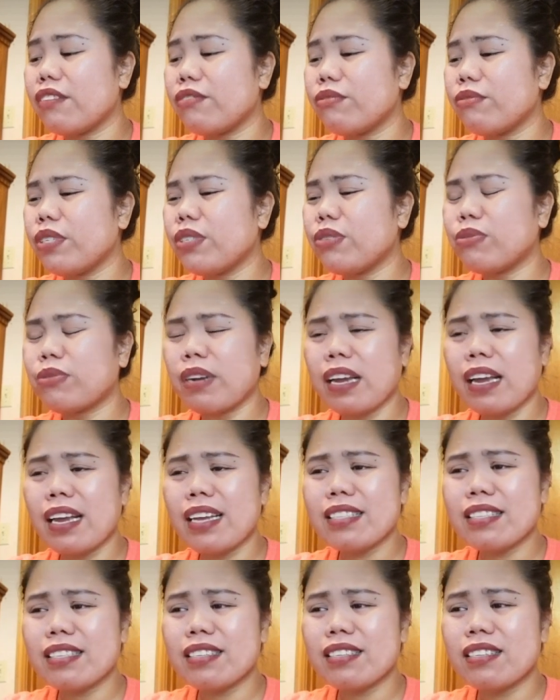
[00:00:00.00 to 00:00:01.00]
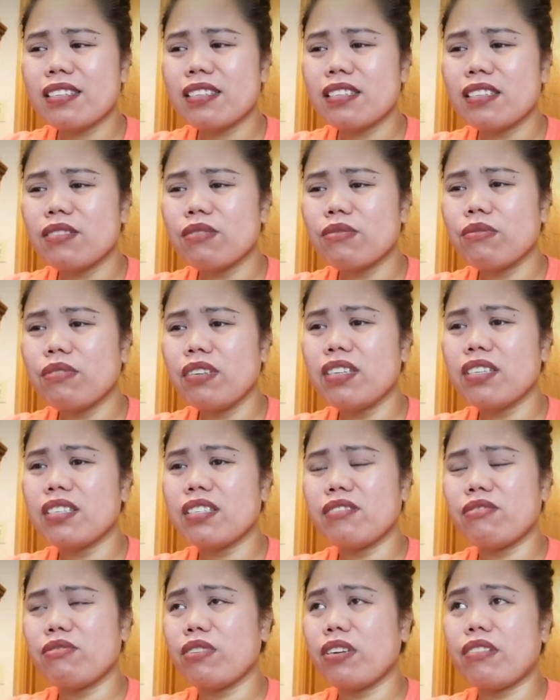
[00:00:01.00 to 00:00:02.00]
regrets.
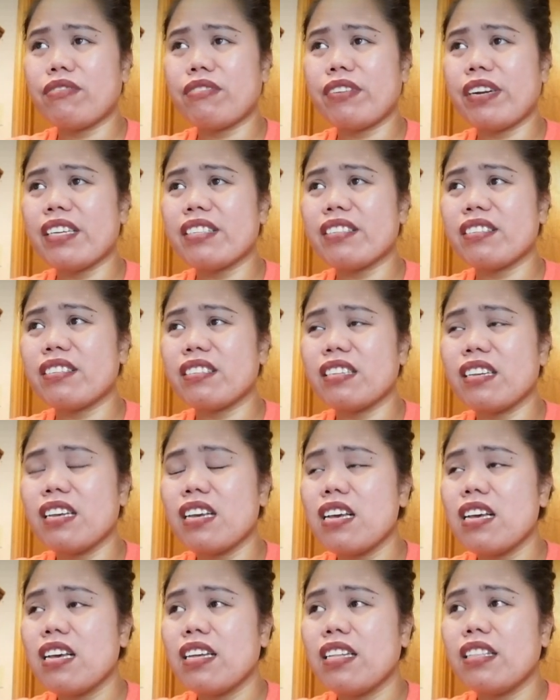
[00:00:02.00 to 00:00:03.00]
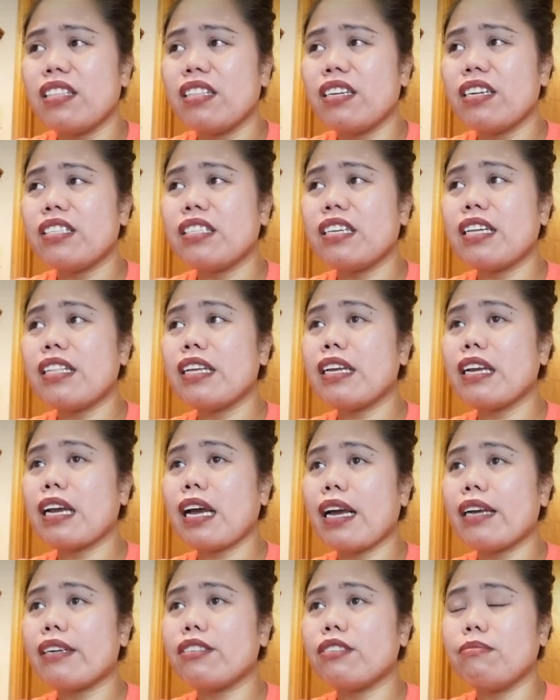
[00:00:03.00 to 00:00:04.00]
There's nothing
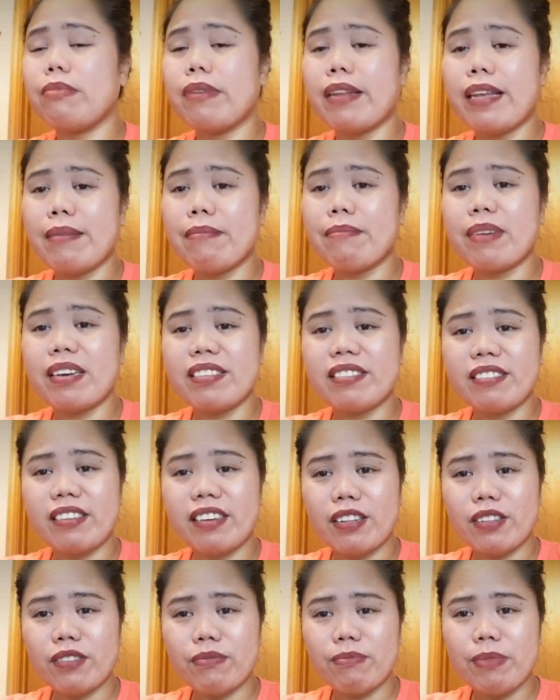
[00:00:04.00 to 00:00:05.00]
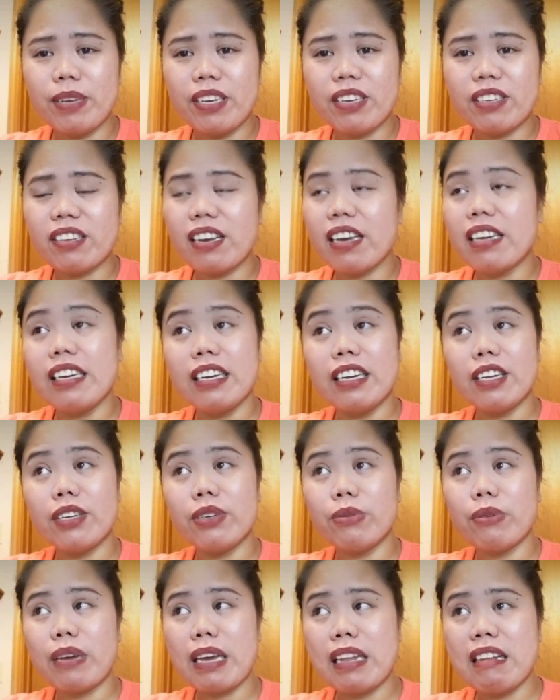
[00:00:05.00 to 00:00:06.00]
I could blame myself because I didn't
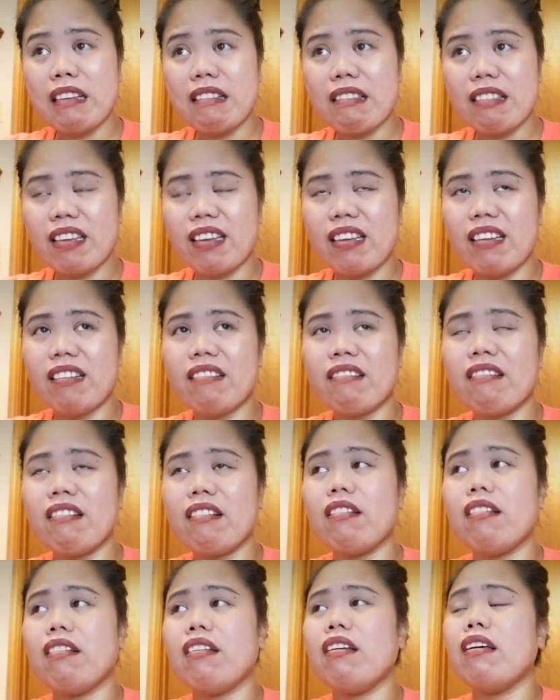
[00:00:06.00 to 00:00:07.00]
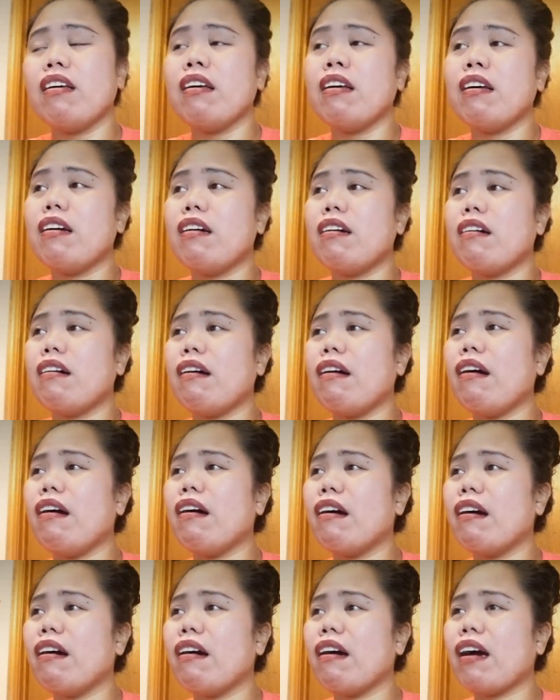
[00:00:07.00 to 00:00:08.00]
do anything.
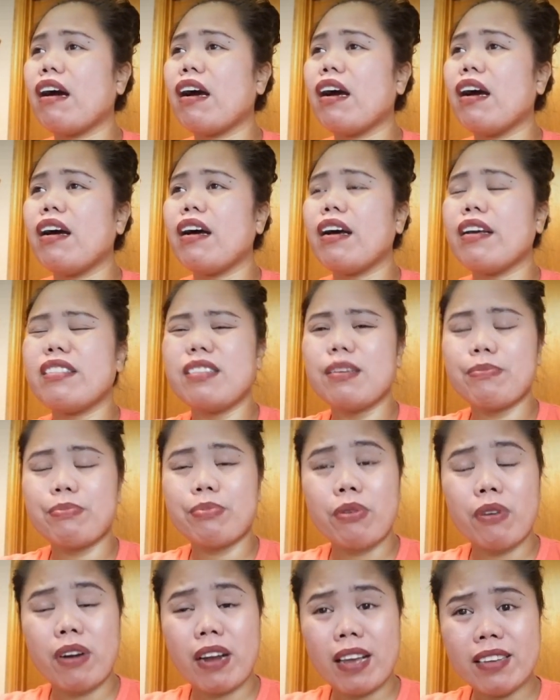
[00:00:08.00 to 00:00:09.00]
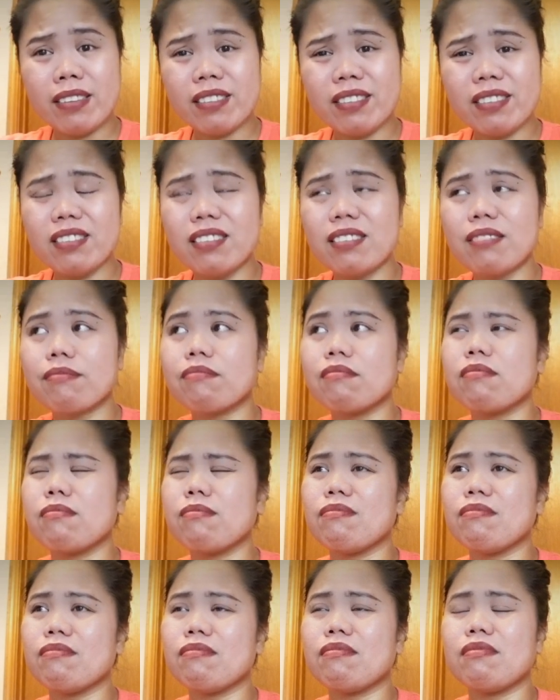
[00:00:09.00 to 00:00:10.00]
I depress,
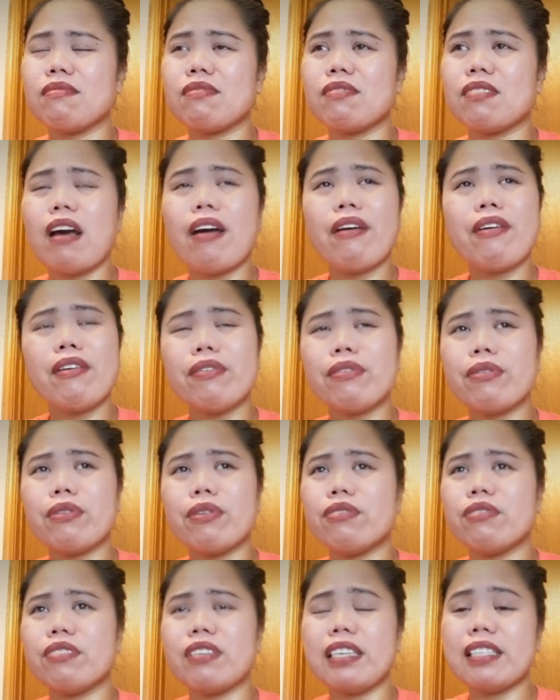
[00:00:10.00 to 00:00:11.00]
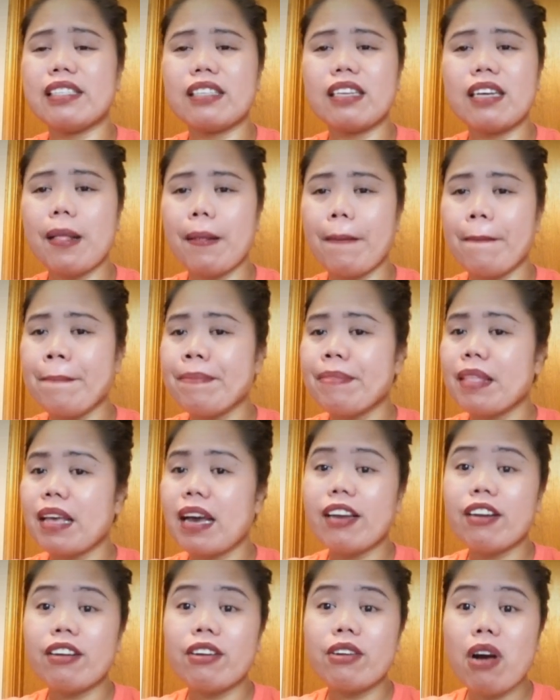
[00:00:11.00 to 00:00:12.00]
how you call it,
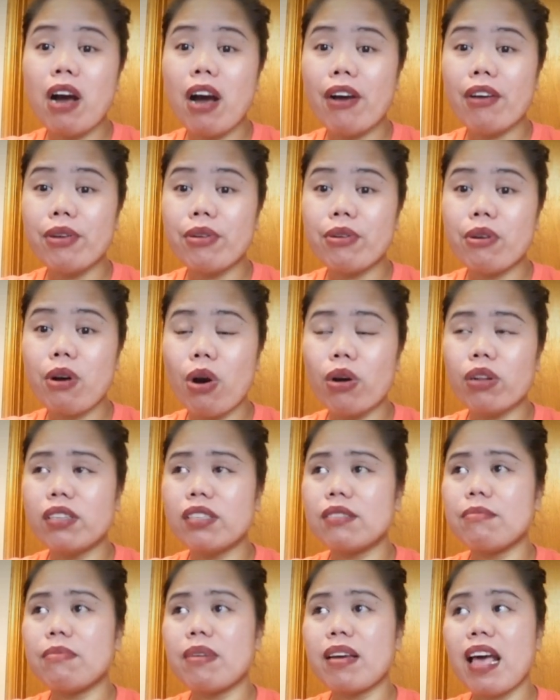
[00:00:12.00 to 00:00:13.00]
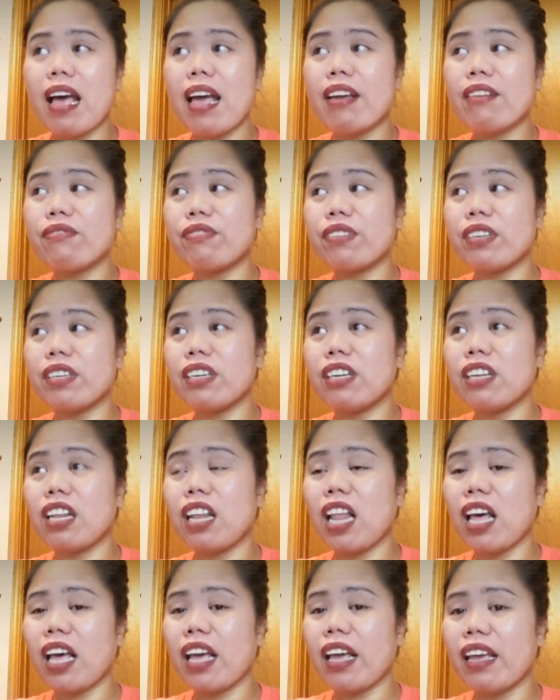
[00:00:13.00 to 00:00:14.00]
I don't know how you call it, but I feel
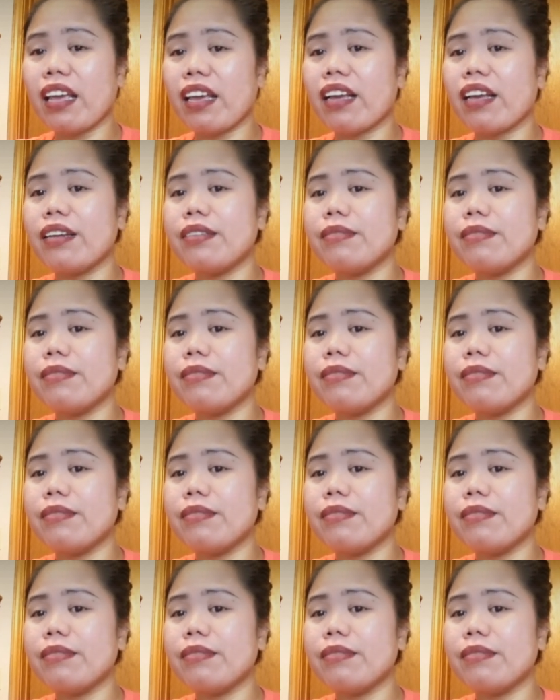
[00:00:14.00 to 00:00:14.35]
like